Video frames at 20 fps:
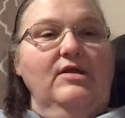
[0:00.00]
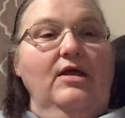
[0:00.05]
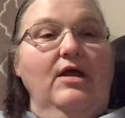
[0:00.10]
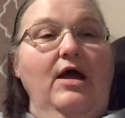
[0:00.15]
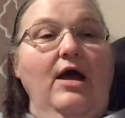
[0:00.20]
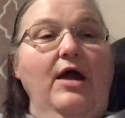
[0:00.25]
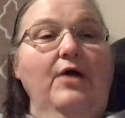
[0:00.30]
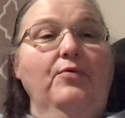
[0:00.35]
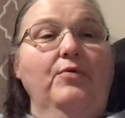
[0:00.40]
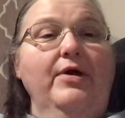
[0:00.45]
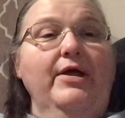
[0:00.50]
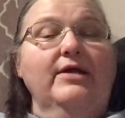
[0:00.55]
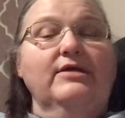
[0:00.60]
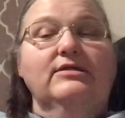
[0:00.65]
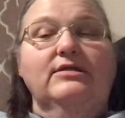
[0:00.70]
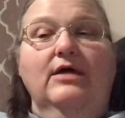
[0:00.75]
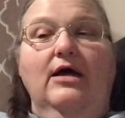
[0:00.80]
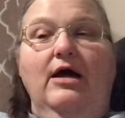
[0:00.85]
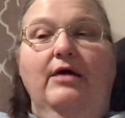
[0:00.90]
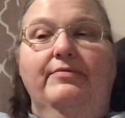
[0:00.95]
I went
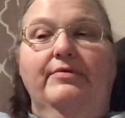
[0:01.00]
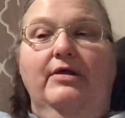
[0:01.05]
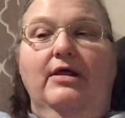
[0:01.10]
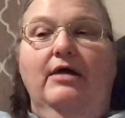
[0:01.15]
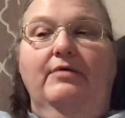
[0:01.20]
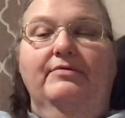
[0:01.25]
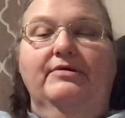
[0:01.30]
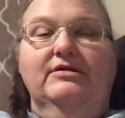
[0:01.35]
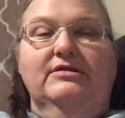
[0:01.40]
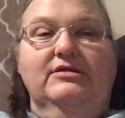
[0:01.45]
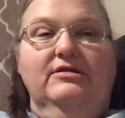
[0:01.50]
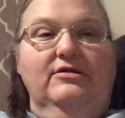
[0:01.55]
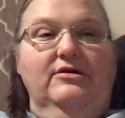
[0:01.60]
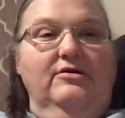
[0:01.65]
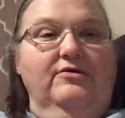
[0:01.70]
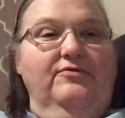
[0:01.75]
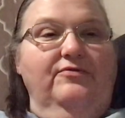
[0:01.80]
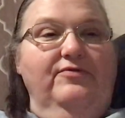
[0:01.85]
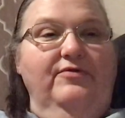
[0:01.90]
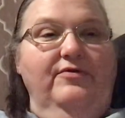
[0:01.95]
to Hobby Lobby to
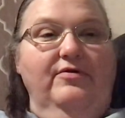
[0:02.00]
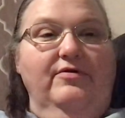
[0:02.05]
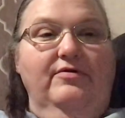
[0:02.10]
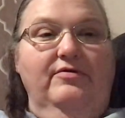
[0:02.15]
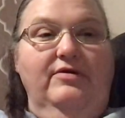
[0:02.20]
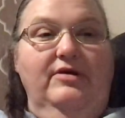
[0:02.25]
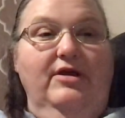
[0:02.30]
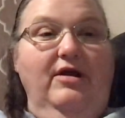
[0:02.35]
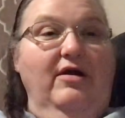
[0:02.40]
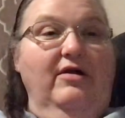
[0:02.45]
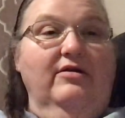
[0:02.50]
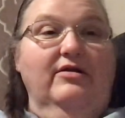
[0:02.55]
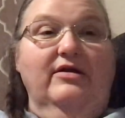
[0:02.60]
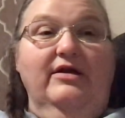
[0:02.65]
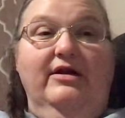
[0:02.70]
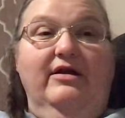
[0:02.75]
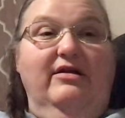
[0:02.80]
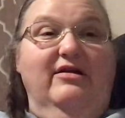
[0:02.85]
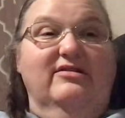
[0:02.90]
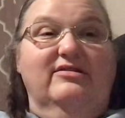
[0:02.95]
look for yarn
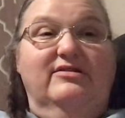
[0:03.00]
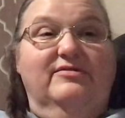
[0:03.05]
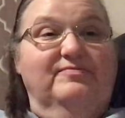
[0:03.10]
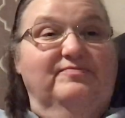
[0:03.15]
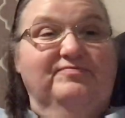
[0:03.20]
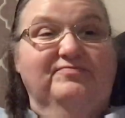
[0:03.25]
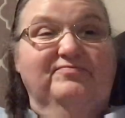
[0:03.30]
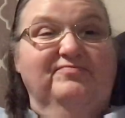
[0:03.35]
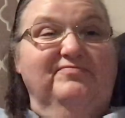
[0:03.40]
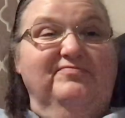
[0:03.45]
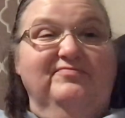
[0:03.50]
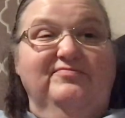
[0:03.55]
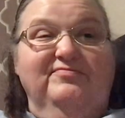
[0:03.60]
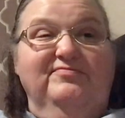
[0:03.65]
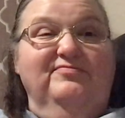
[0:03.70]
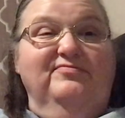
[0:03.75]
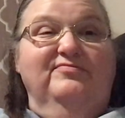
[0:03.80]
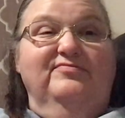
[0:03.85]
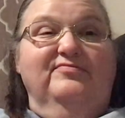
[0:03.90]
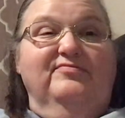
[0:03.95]
clearance.
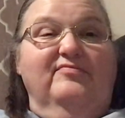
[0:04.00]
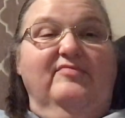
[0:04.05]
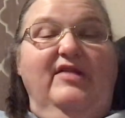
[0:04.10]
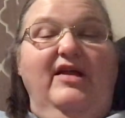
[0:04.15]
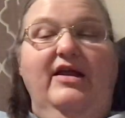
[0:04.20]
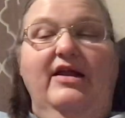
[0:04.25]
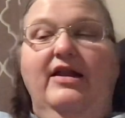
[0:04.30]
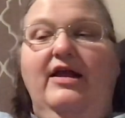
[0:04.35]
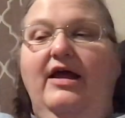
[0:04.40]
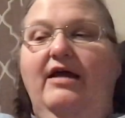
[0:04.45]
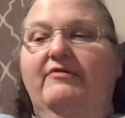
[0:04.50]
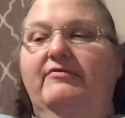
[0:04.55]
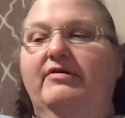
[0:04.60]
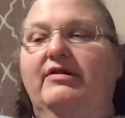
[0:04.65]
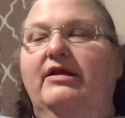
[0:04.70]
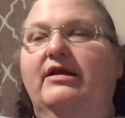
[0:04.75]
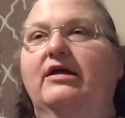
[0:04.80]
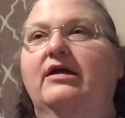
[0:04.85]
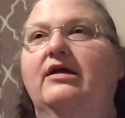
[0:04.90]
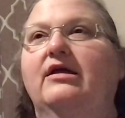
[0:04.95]
They didn't have
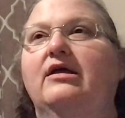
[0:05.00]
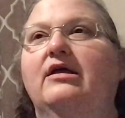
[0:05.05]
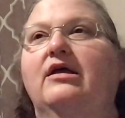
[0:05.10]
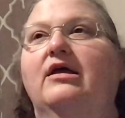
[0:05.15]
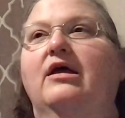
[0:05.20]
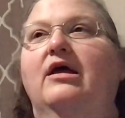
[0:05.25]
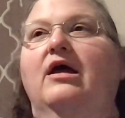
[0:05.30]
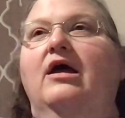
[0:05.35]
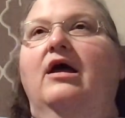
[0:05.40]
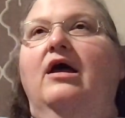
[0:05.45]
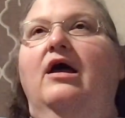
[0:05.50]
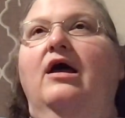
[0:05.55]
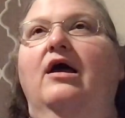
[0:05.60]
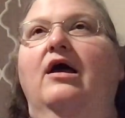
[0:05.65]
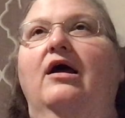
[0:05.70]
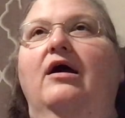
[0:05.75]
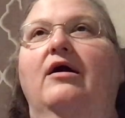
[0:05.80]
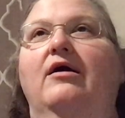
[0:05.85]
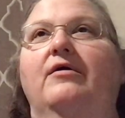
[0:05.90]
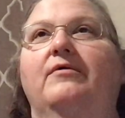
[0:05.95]
any.
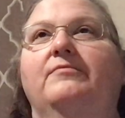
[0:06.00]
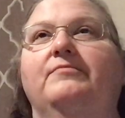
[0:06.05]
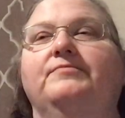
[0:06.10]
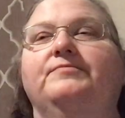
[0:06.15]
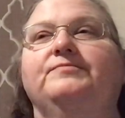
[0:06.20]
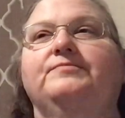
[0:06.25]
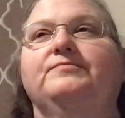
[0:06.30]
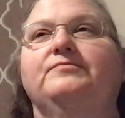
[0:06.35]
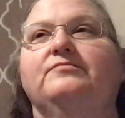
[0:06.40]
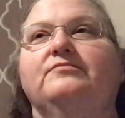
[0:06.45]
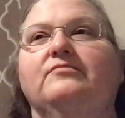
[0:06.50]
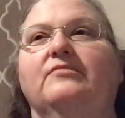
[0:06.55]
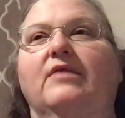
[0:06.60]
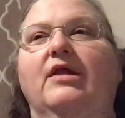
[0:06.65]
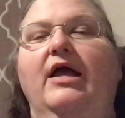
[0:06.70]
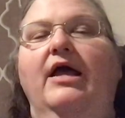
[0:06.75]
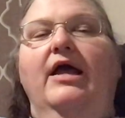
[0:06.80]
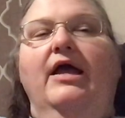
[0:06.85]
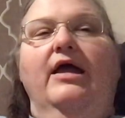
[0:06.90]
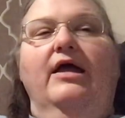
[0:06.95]
And
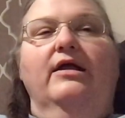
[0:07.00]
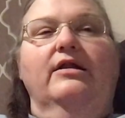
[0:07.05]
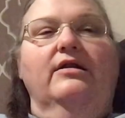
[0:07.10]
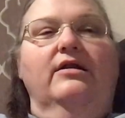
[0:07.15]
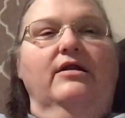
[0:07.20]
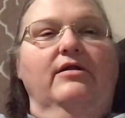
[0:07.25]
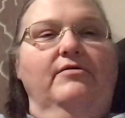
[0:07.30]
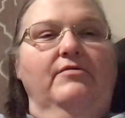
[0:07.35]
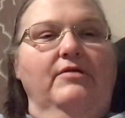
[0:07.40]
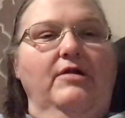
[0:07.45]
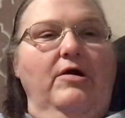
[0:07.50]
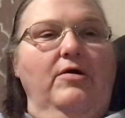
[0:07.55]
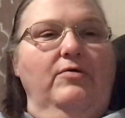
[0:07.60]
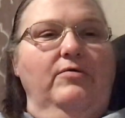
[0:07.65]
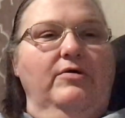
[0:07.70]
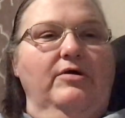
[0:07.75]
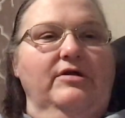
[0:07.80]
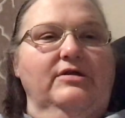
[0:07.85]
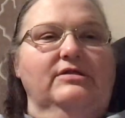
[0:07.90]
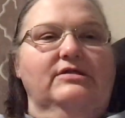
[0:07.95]
no
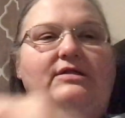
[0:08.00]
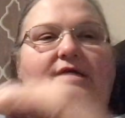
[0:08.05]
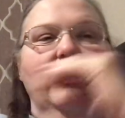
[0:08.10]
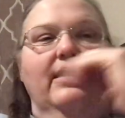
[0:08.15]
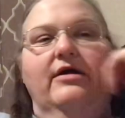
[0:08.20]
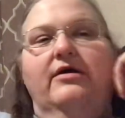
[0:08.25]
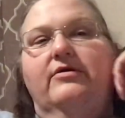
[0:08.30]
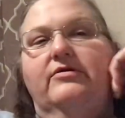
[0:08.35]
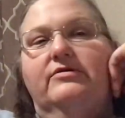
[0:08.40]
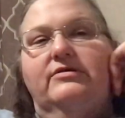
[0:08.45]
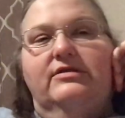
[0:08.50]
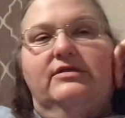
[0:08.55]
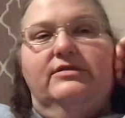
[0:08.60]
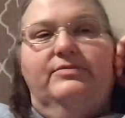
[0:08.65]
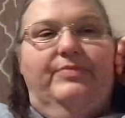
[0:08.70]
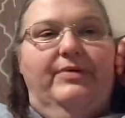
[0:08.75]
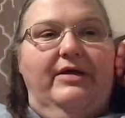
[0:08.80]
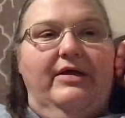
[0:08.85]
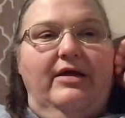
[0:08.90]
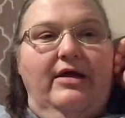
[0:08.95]
good sales to
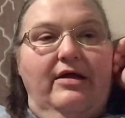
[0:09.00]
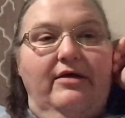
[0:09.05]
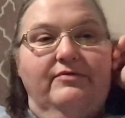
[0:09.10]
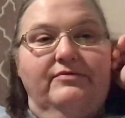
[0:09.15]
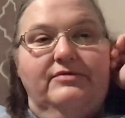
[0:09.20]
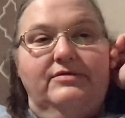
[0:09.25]
speak of.